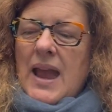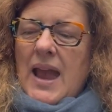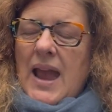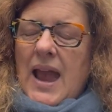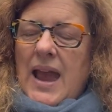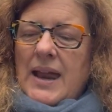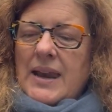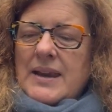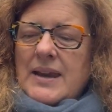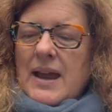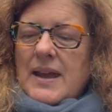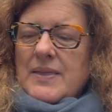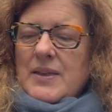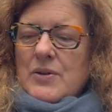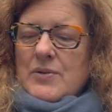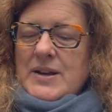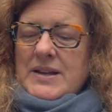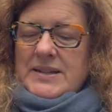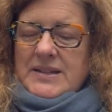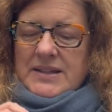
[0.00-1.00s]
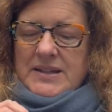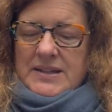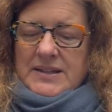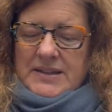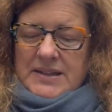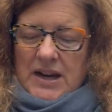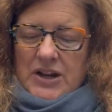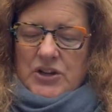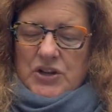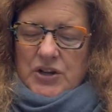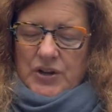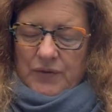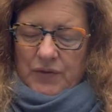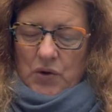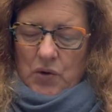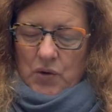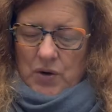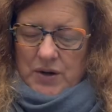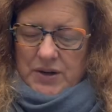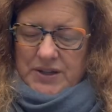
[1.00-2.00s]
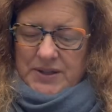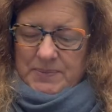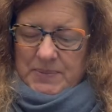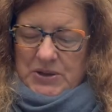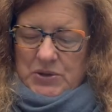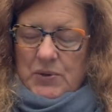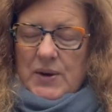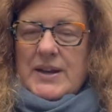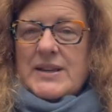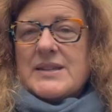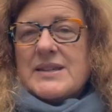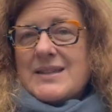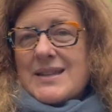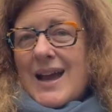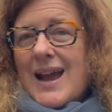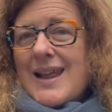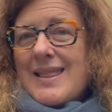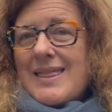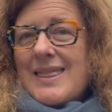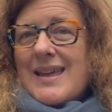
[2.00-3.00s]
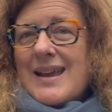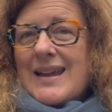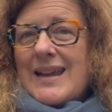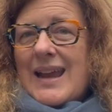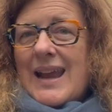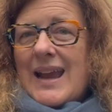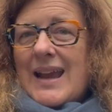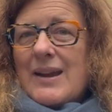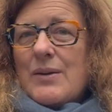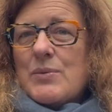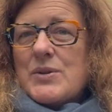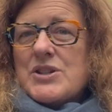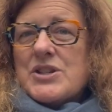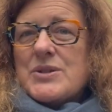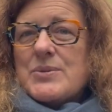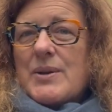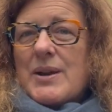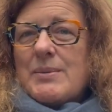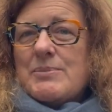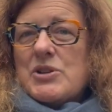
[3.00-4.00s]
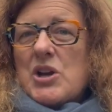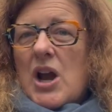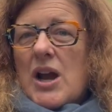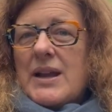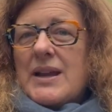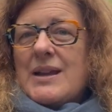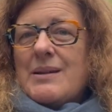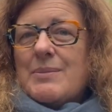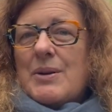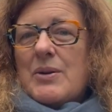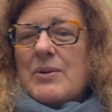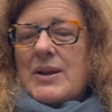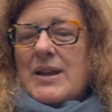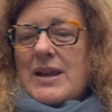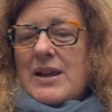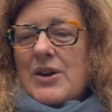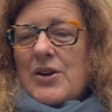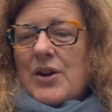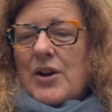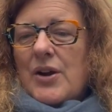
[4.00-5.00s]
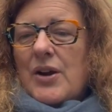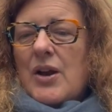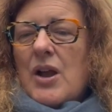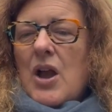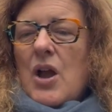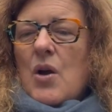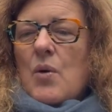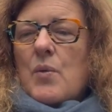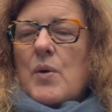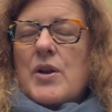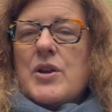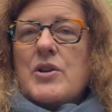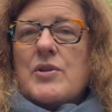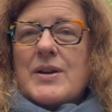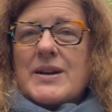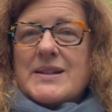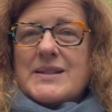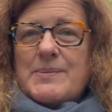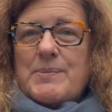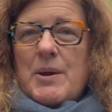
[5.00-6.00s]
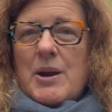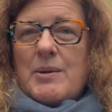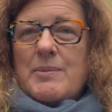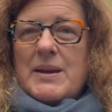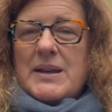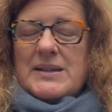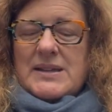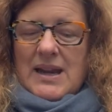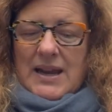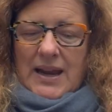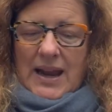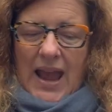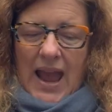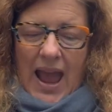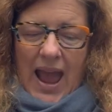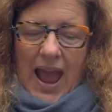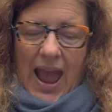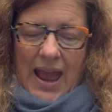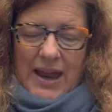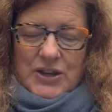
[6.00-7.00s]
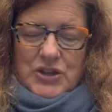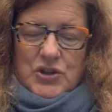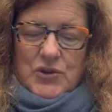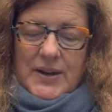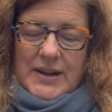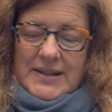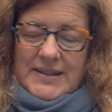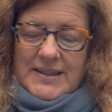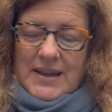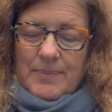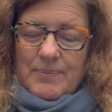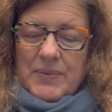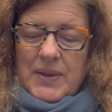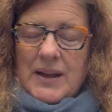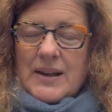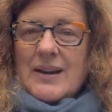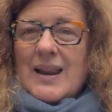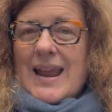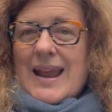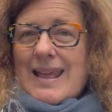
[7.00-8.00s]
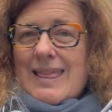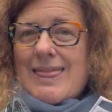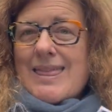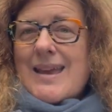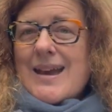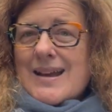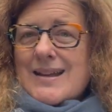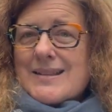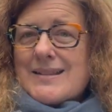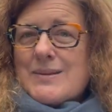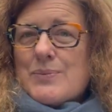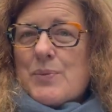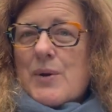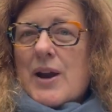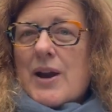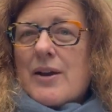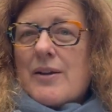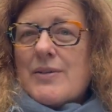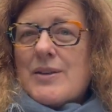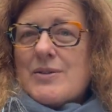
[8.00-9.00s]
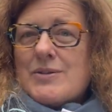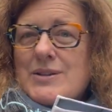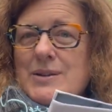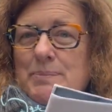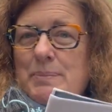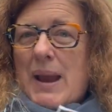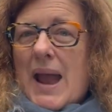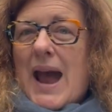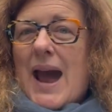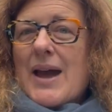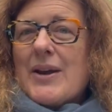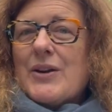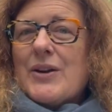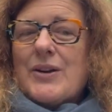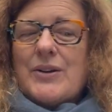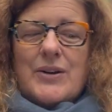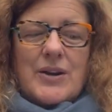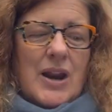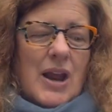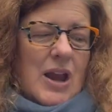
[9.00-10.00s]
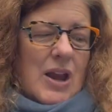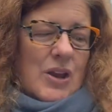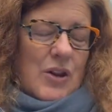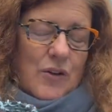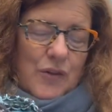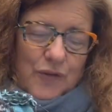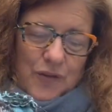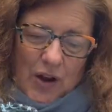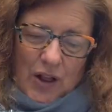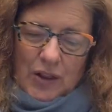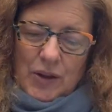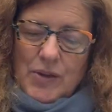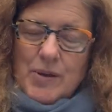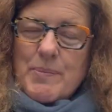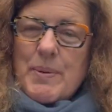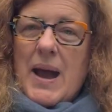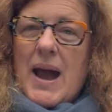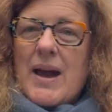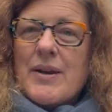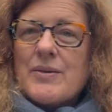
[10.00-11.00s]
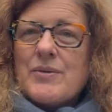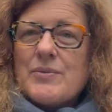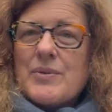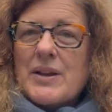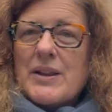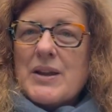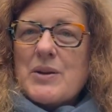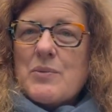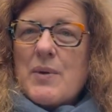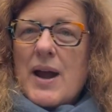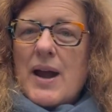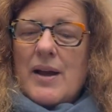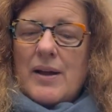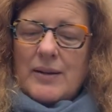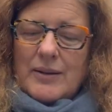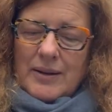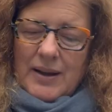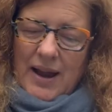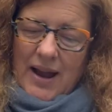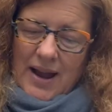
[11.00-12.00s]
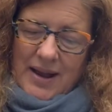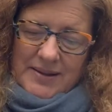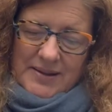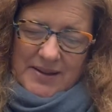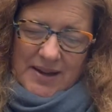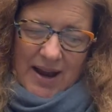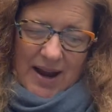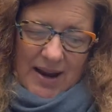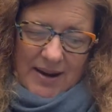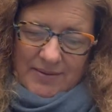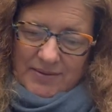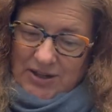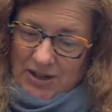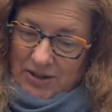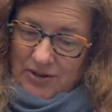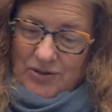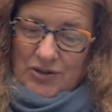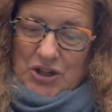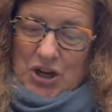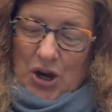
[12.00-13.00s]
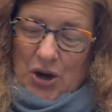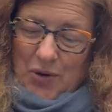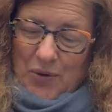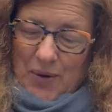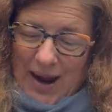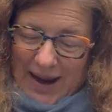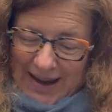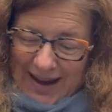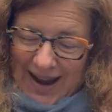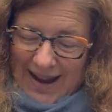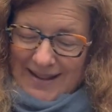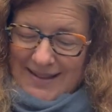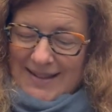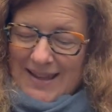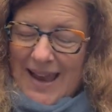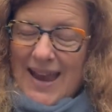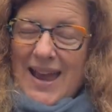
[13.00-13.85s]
And there is a distinction, of course, between design thinking, which is what I'm talking about here, where you're experimenting, and doing something like this, where there's a pattern, you follow the pattern really well, as I didn't do, I guess,